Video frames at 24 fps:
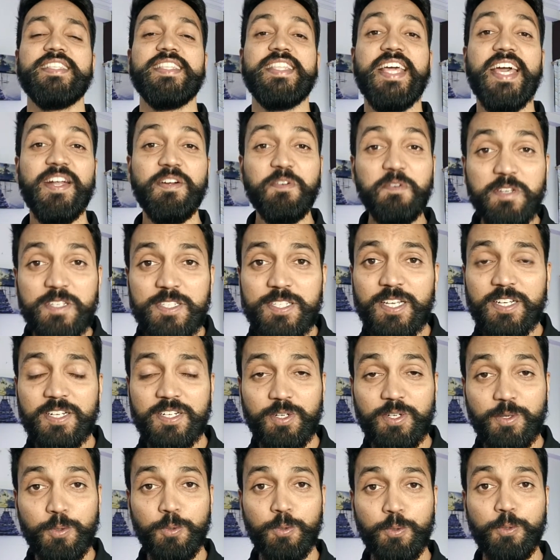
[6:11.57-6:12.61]
there is a
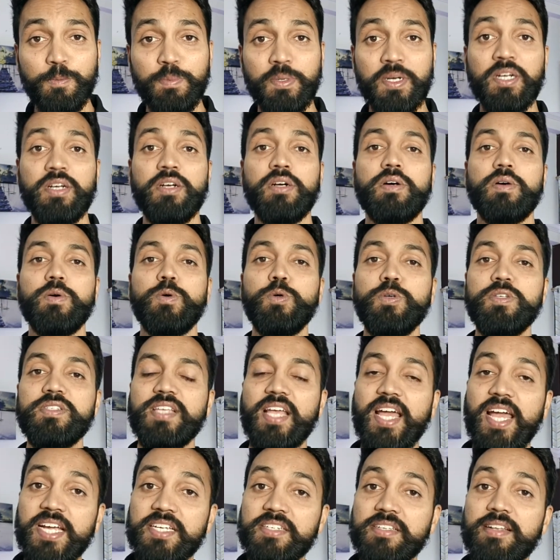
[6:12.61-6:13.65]
group who is
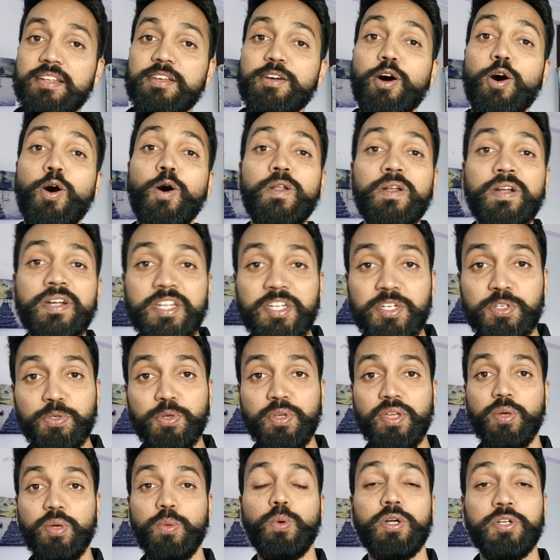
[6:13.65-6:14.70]
actually already
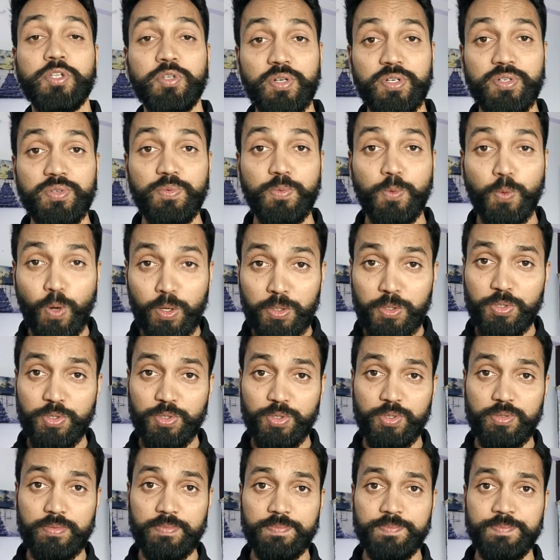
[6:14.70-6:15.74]
doing what you want to do.